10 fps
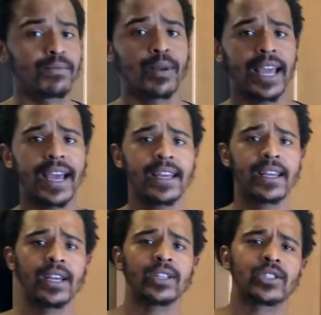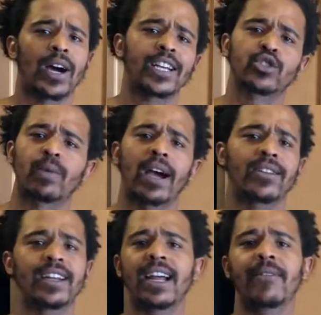Okay, so I just
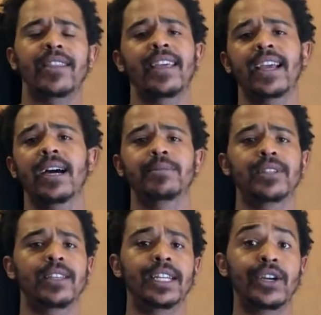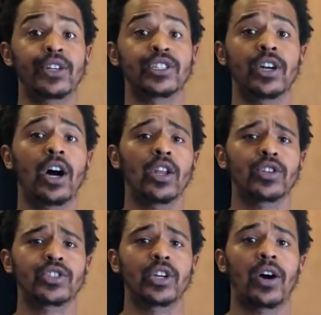rounded everything up to the nearest dollar.
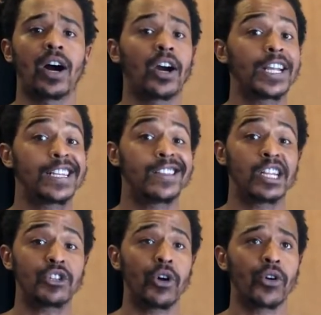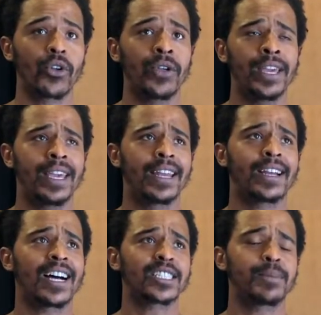So I already did the total. It
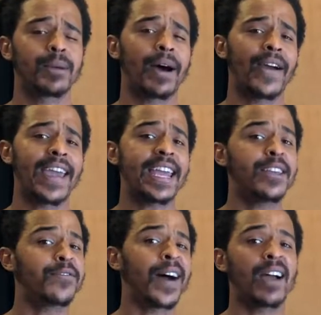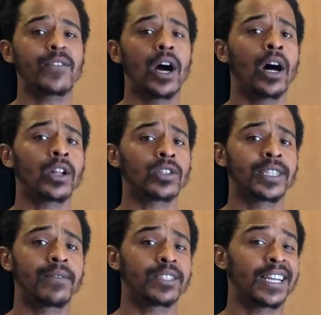cost me about $85,
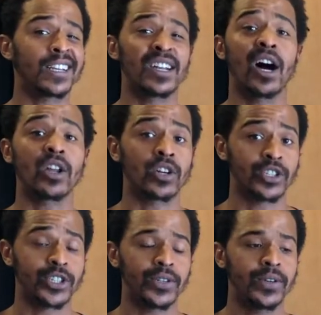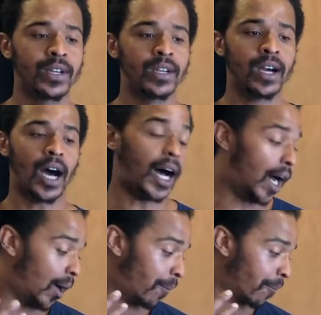give or take $1 or $2,
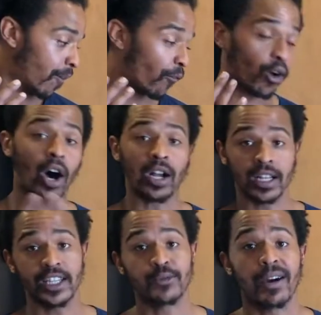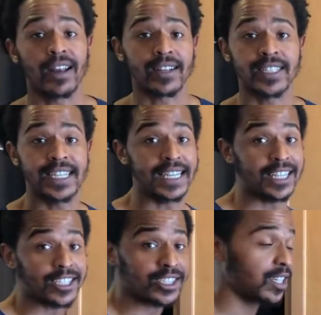for all of these products. Again,
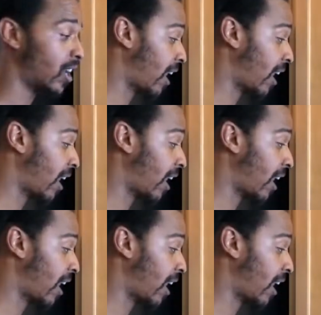this is gonna